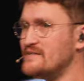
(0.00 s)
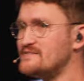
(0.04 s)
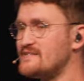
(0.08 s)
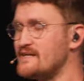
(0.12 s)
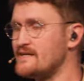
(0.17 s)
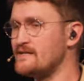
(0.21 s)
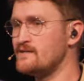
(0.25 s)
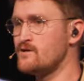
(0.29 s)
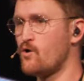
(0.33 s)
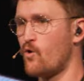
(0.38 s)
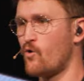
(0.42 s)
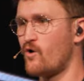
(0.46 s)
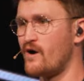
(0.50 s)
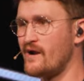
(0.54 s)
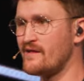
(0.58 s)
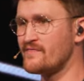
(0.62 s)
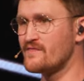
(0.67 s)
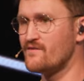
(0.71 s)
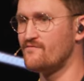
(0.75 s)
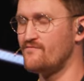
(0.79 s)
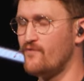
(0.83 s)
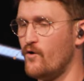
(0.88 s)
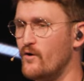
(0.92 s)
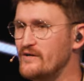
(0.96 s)
ignoring the
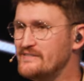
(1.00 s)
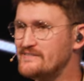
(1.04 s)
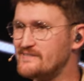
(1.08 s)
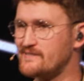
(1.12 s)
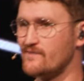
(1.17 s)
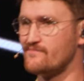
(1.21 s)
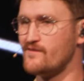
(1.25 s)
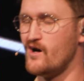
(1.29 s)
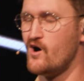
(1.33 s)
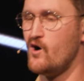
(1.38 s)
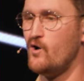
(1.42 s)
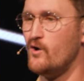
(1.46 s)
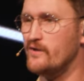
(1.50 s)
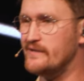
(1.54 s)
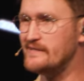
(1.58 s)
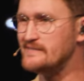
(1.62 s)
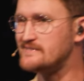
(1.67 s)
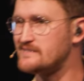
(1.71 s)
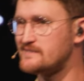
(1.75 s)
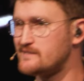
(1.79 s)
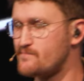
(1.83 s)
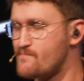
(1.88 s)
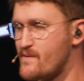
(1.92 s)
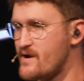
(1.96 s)
voice of the Holy
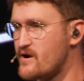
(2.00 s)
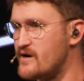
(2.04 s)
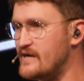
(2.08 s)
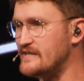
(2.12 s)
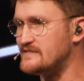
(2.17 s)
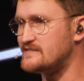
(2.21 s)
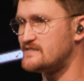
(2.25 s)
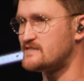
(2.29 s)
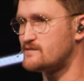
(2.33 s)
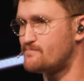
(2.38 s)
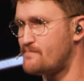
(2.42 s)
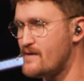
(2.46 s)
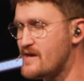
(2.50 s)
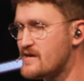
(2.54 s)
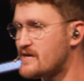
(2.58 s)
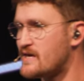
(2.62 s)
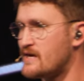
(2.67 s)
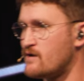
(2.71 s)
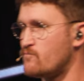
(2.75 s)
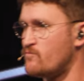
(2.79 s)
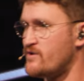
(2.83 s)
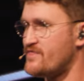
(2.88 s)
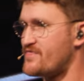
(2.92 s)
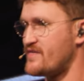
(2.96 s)
Spirit
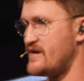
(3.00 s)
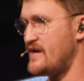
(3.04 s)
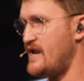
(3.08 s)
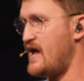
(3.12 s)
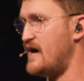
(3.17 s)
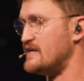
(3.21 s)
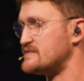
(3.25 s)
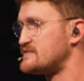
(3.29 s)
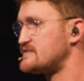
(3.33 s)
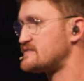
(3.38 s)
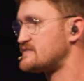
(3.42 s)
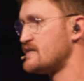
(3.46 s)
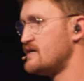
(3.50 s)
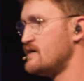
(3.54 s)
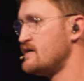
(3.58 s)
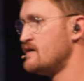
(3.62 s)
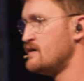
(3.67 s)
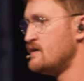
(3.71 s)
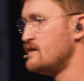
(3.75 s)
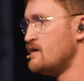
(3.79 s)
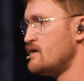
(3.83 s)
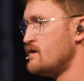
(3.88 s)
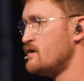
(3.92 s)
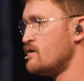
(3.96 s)
speaking within us,
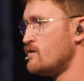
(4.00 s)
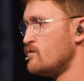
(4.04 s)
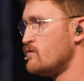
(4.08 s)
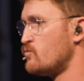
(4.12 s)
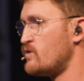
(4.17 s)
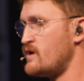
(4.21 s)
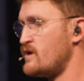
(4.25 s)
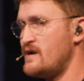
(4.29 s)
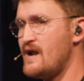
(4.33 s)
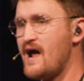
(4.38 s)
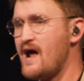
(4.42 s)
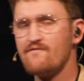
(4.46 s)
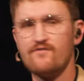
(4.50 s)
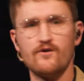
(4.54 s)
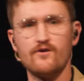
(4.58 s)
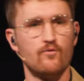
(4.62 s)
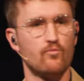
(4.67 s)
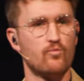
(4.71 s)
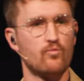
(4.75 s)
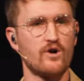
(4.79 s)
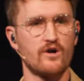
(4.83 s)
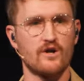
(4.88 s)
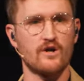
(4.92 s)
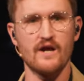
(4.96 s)
we're never,
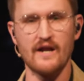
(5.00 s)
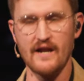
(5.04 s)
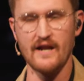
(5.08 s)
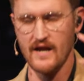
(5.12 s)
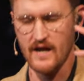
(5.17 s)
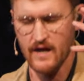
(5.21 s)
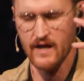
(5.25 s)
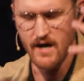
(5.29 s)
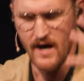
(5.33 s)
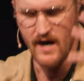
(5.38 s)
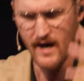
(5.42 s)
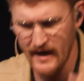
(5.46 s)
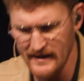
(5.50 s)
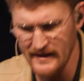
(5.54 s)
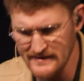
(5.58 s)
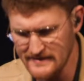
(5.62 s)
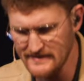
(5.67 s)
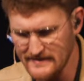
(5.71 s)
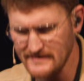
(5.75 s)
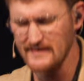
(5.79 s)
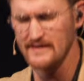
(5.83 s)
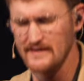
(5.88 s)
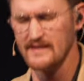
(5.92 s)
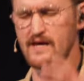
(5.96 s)
we're going to
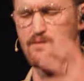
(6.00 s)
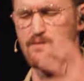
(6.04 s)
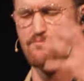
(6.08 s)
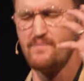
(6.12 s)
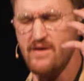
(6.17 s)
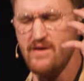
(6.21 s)
constantly be